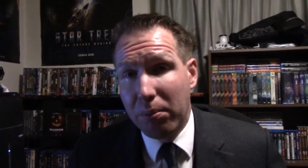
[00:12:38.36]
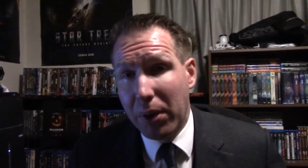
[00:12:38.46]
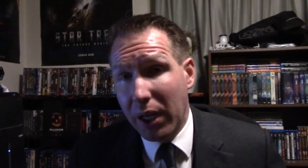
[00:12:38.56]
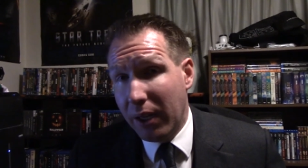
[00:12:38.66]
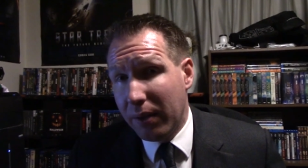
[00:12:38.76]

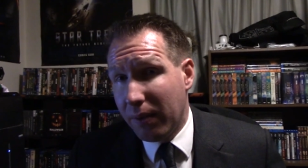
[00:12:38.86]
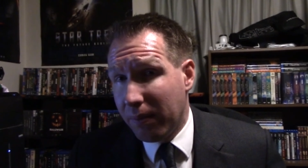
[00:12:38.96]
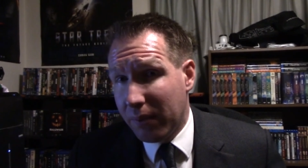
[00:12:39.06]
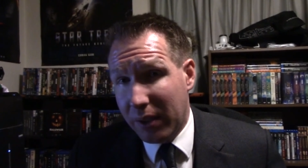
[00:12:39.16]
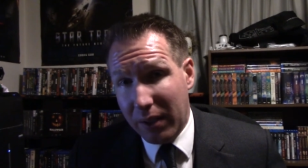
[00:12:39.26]
But
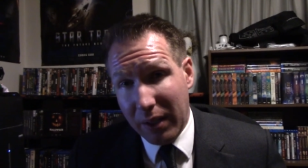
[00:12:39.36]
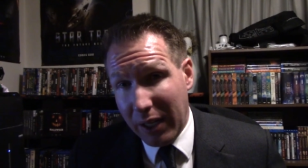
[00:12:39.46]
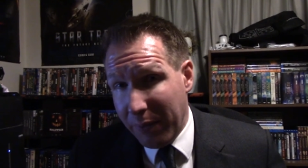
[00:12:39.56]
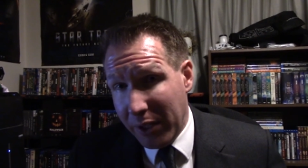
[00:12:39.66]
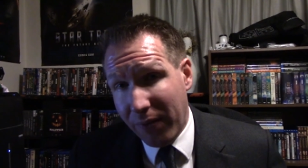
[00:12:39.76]

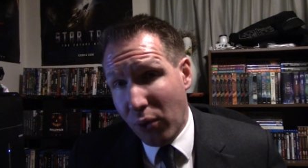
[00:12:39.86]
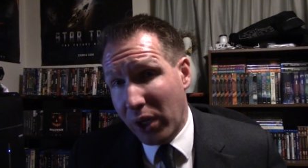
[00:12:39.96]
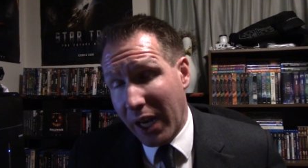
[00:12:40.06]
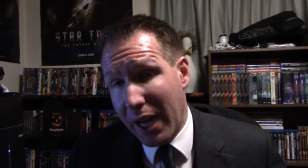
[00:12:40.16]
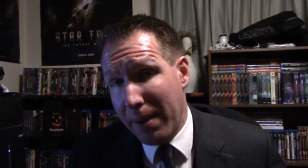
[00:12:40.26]
even the
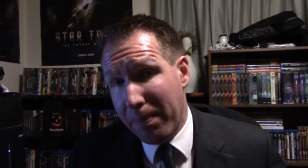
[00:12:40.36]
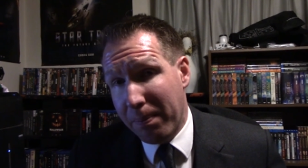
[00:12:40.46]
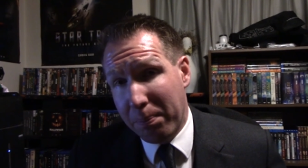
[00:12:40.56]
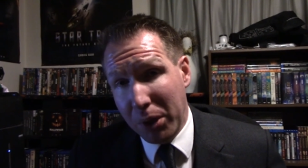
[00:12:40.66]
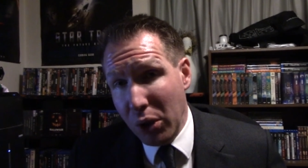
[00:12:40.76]
4K
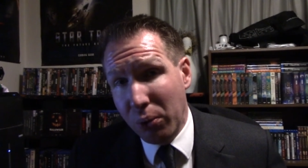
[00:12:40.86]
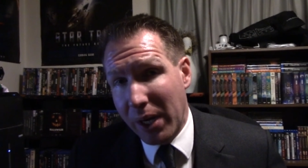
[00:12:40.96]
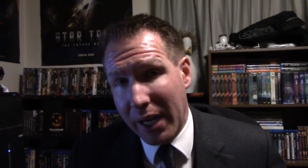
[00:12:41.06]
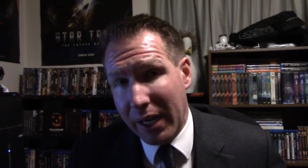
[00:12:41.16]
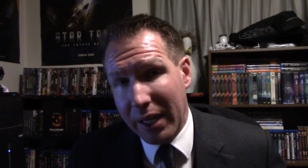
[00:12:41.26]

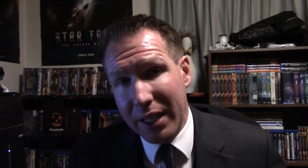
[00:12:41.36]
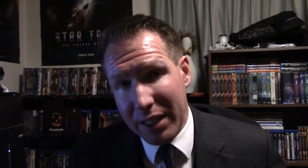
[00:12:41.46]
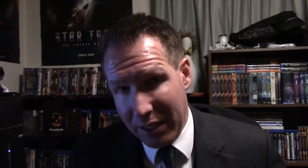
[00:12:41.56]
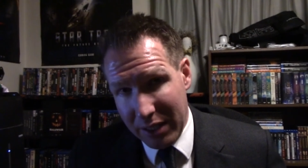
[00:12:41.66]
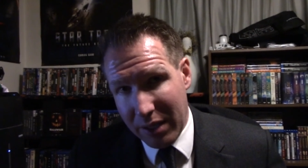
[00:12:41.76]
Blu-ray
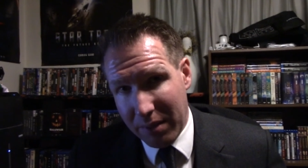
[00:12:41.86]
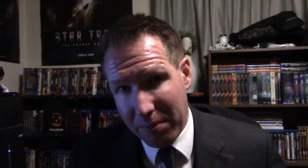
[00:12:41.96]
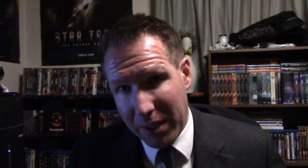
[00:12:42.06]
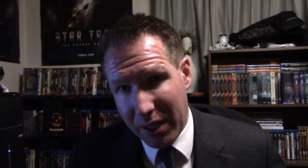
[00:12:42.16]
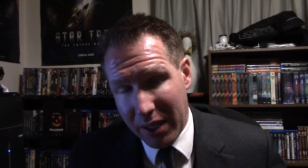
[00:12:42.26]
isn't
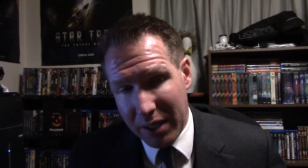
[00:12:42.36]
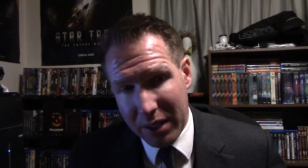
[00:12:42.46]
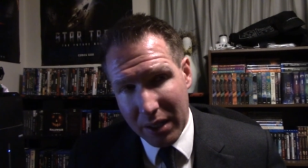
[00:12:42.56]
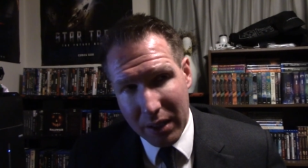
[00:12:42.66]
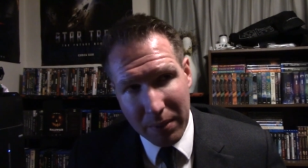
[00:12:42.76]
because
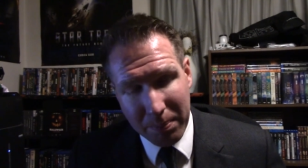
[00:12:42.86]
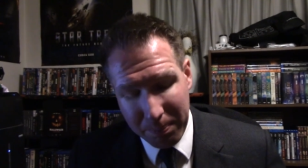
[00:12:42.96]
um,